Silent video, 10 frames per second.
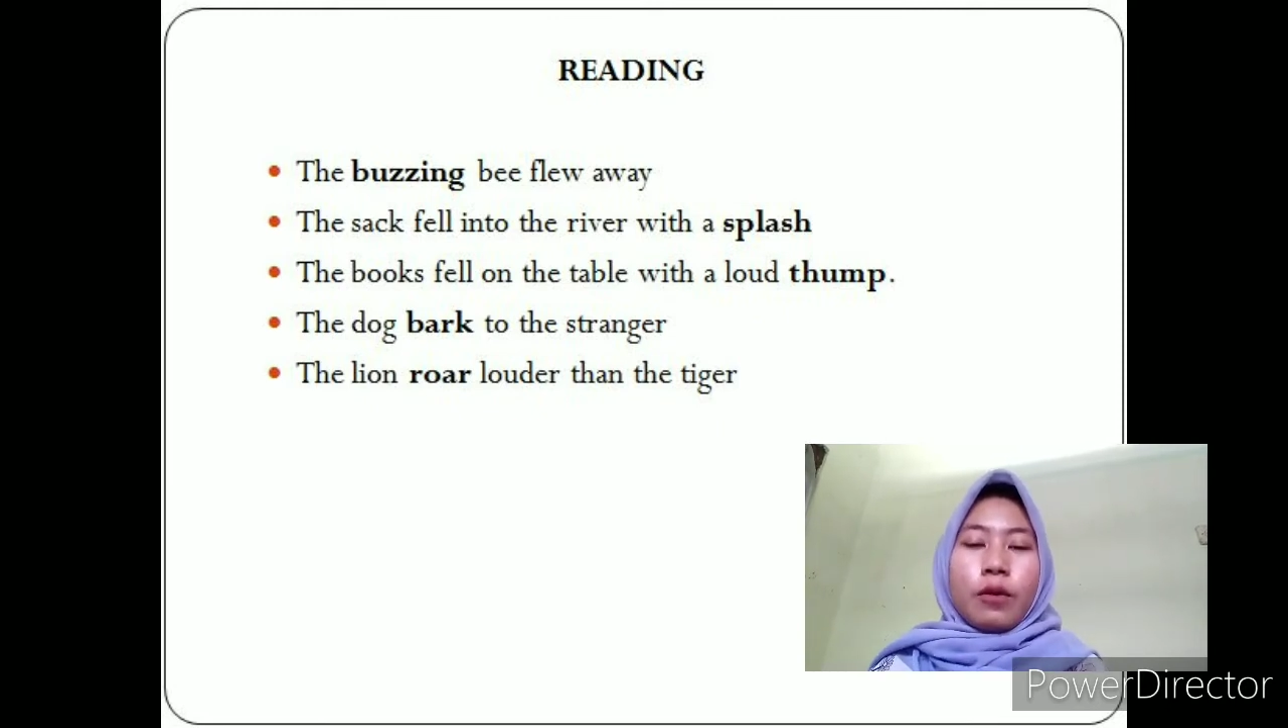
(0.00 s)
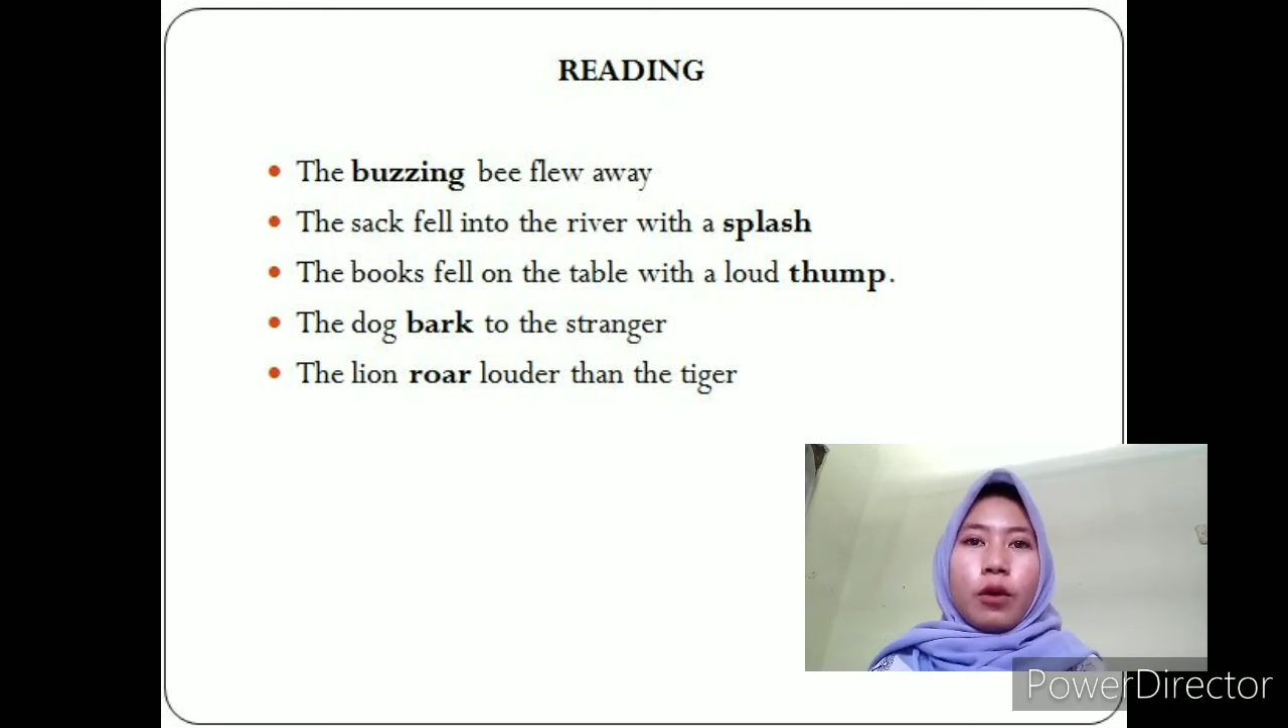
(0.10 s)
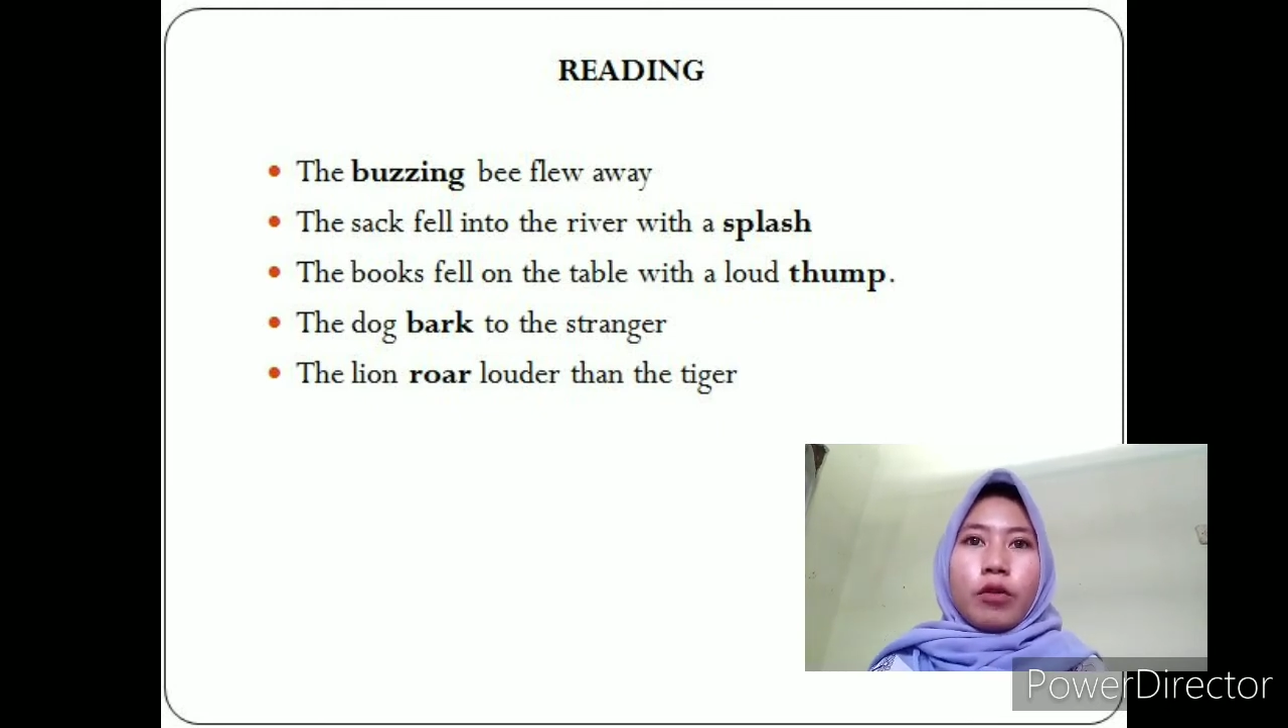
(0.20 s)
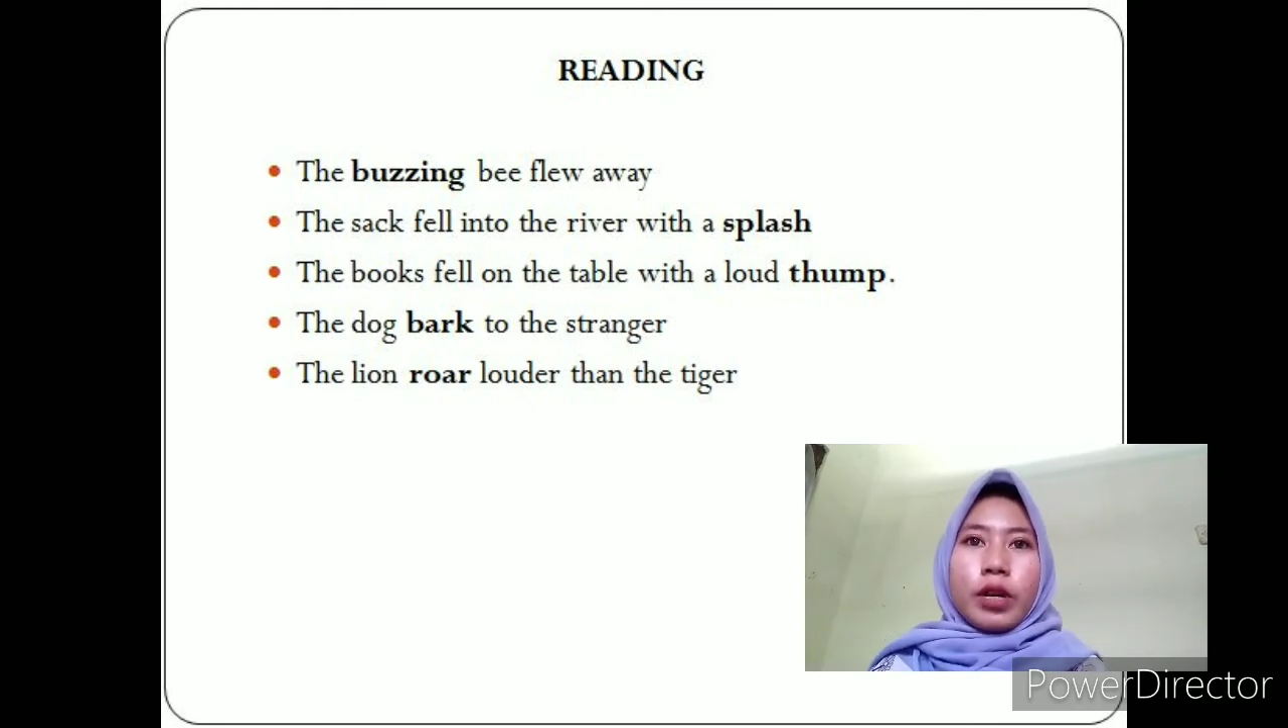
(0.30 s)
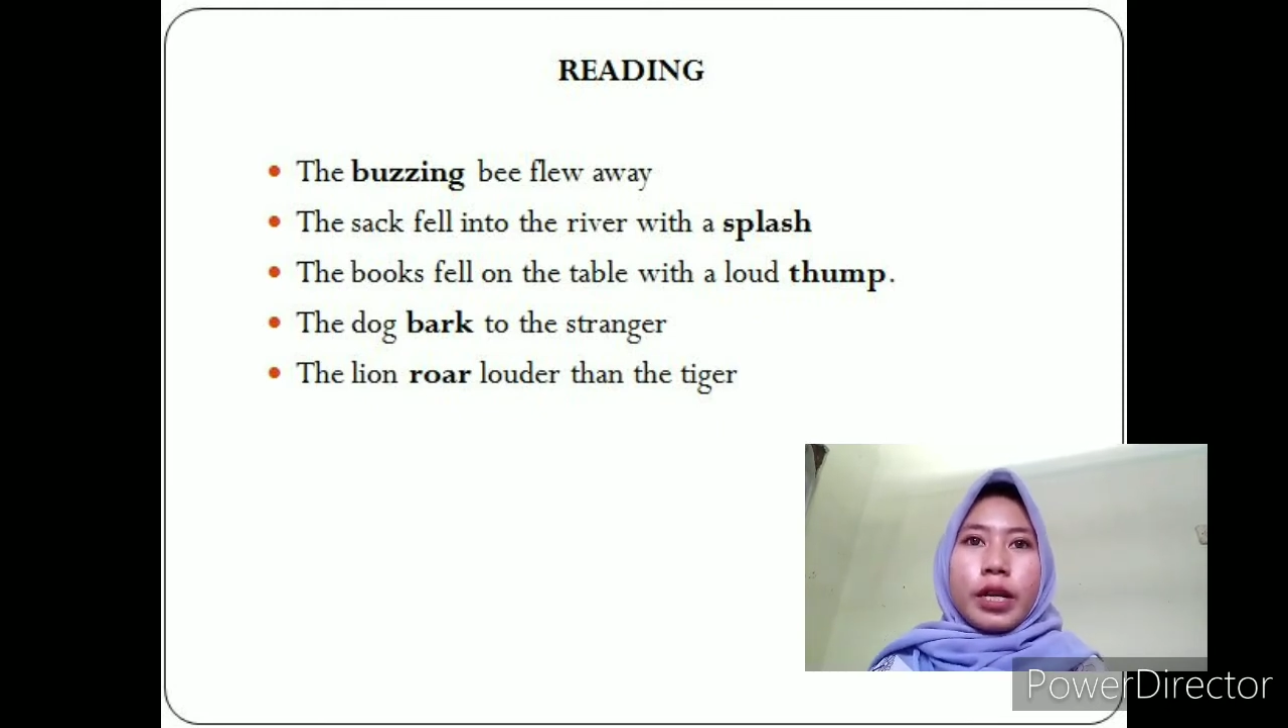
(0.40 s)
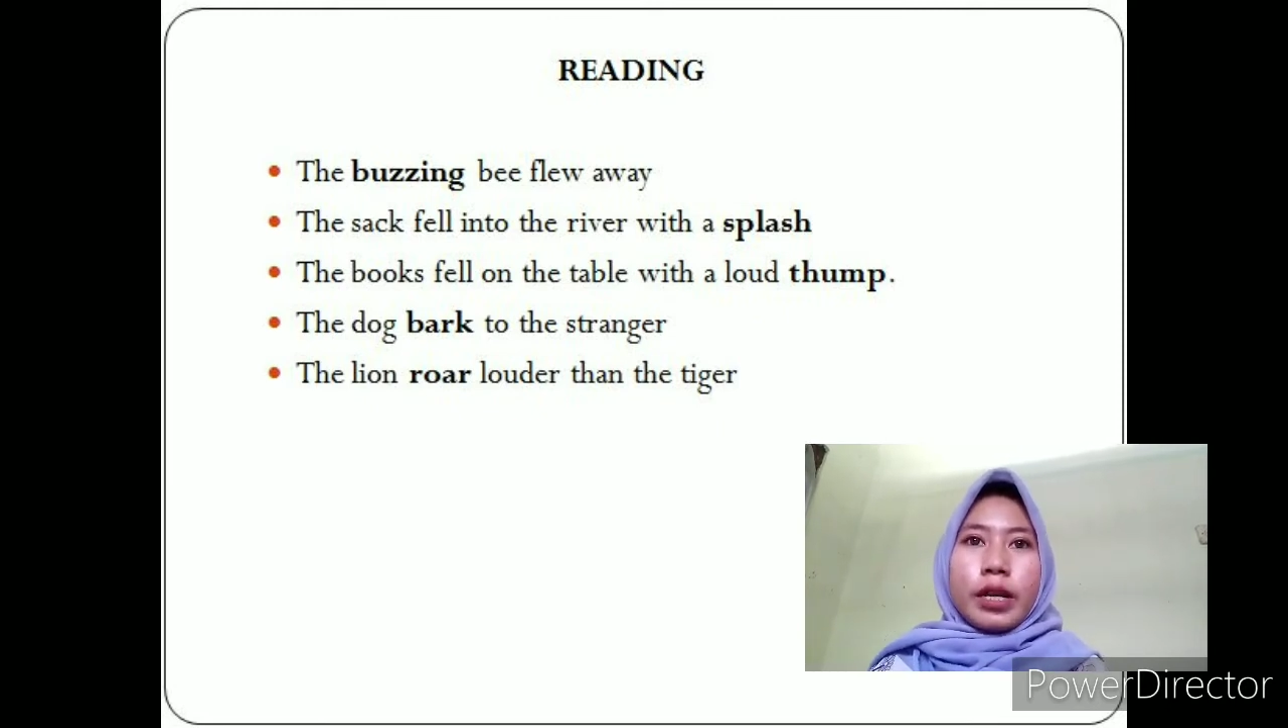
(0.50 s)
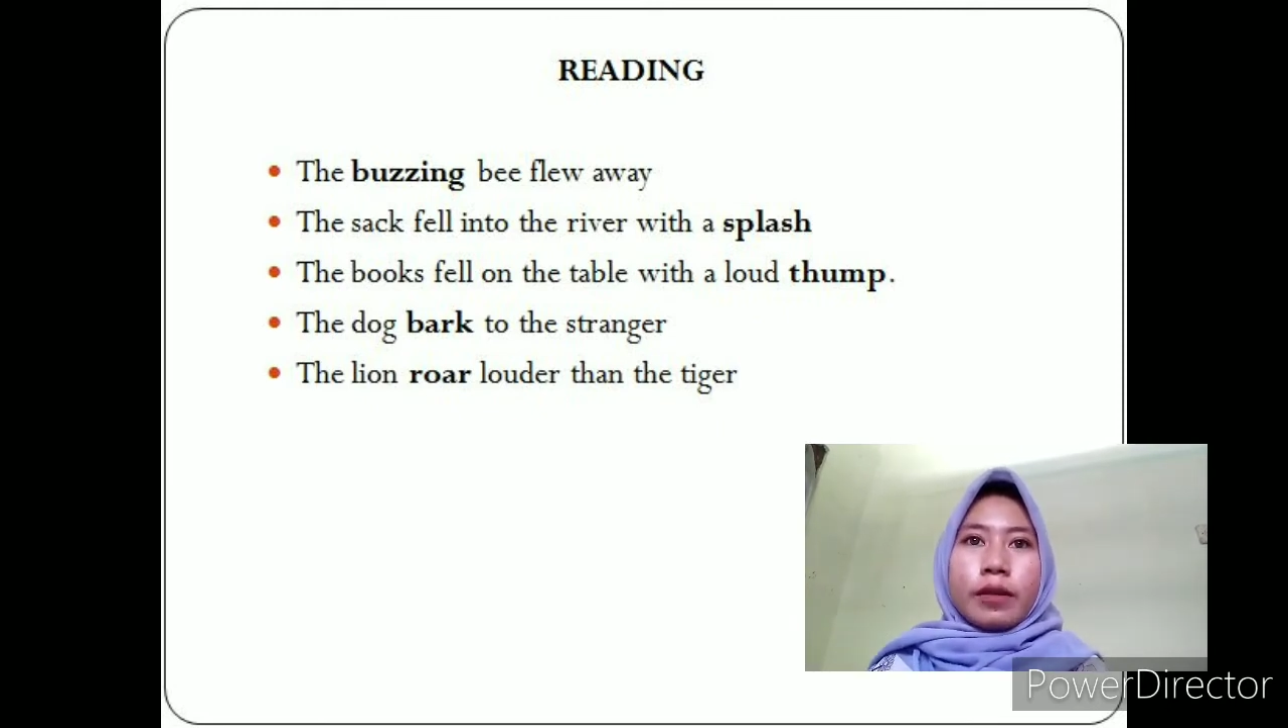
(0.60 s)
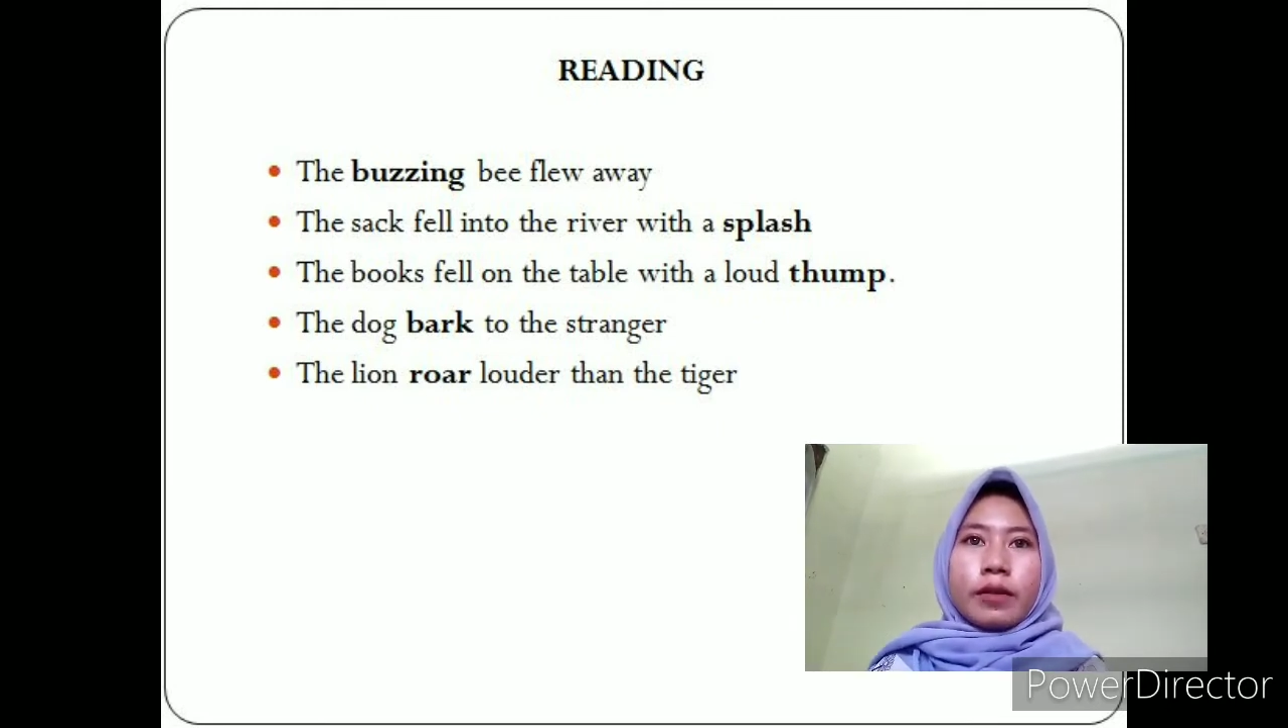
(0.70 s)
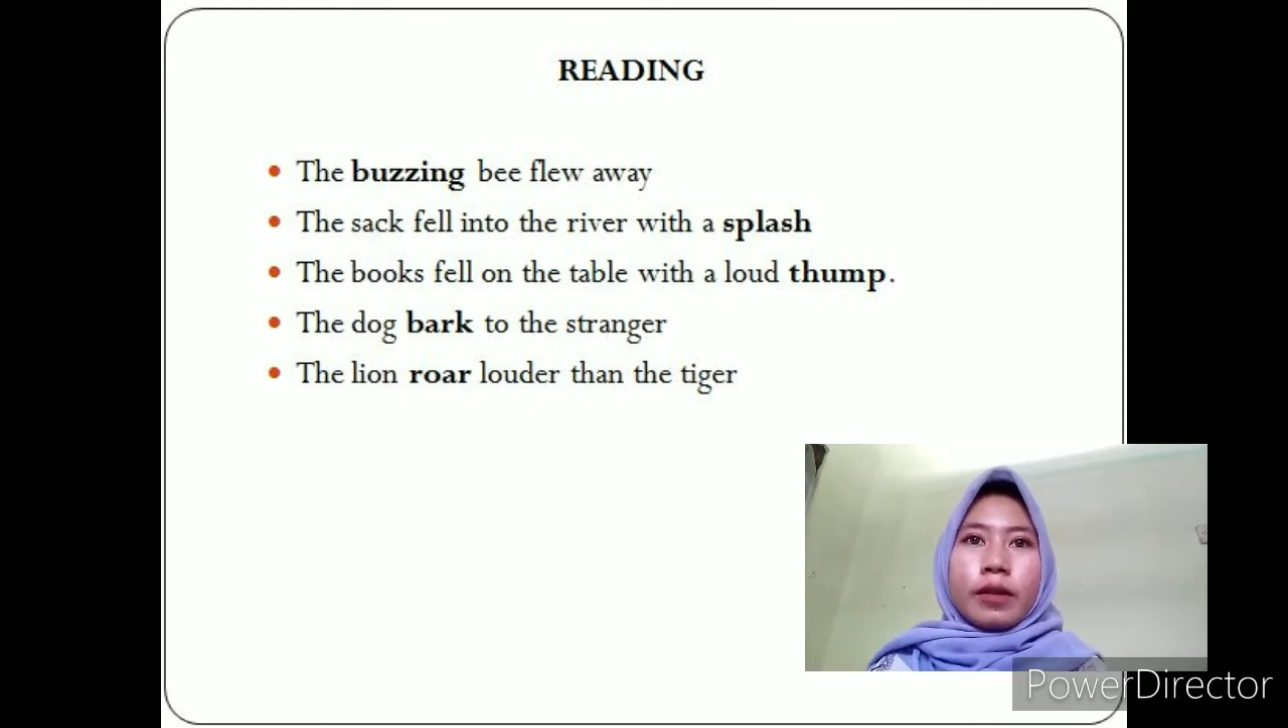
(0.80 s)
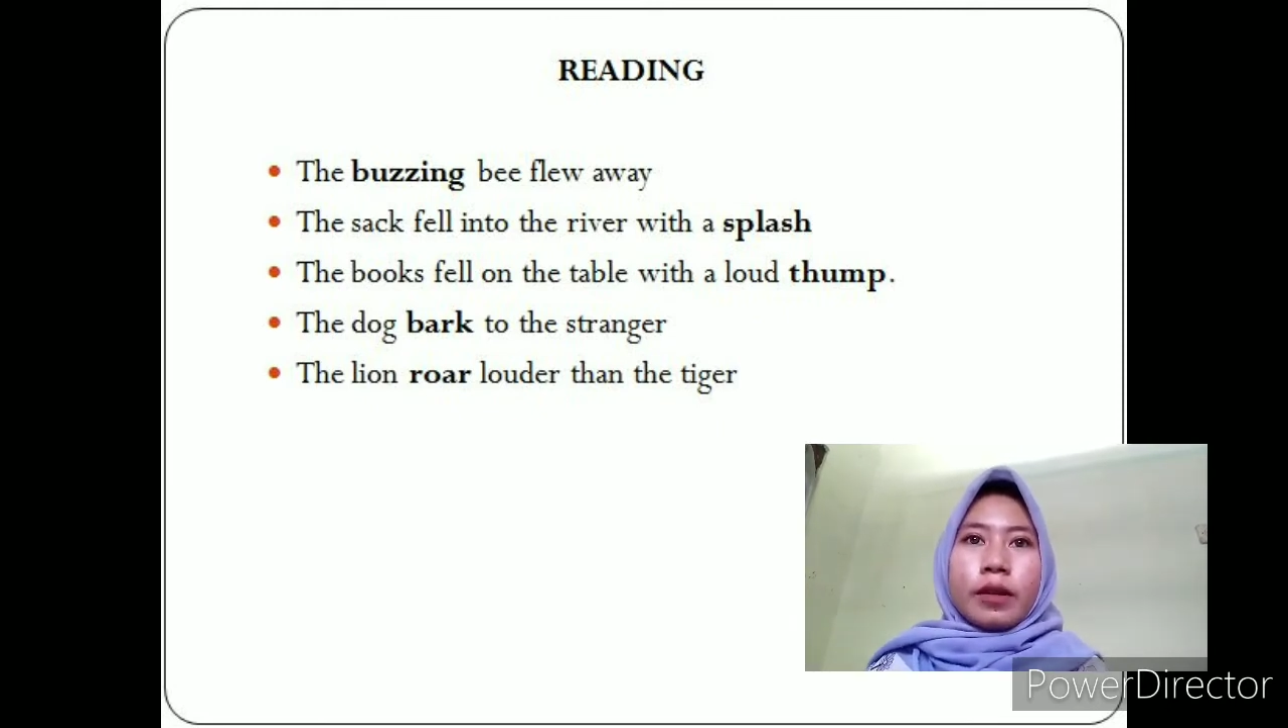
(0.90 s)
For
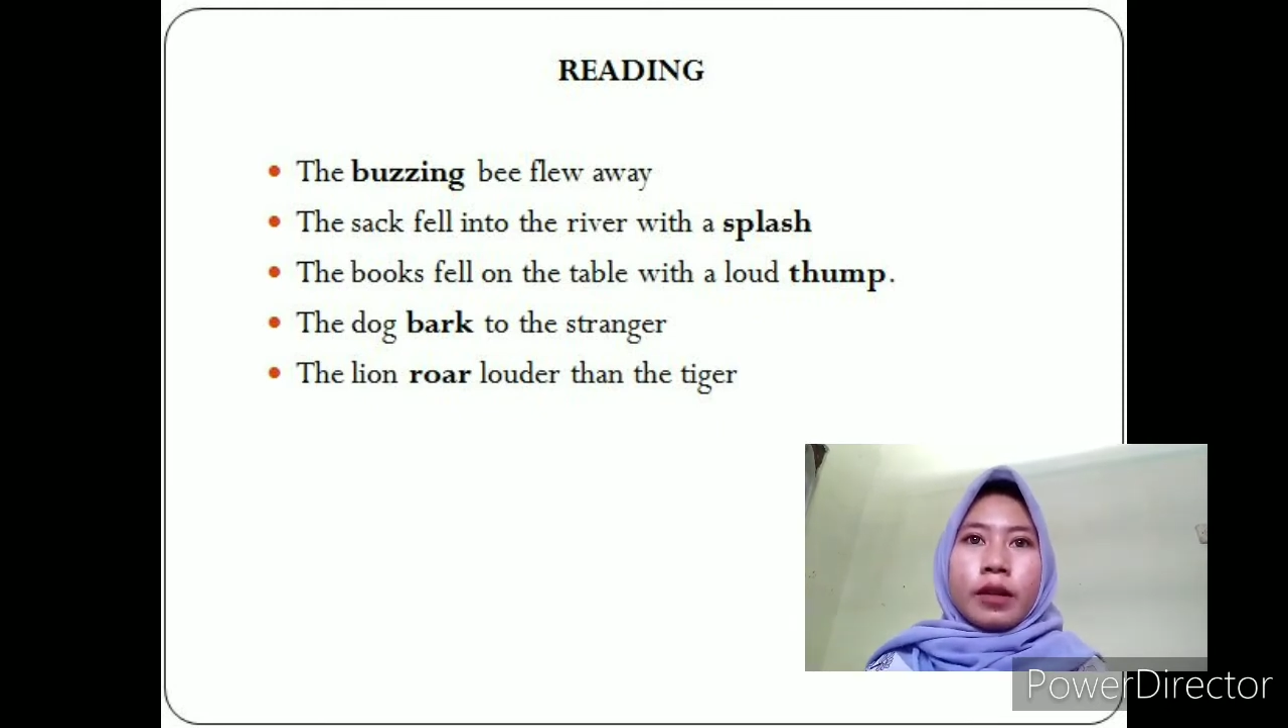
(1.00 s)
reading,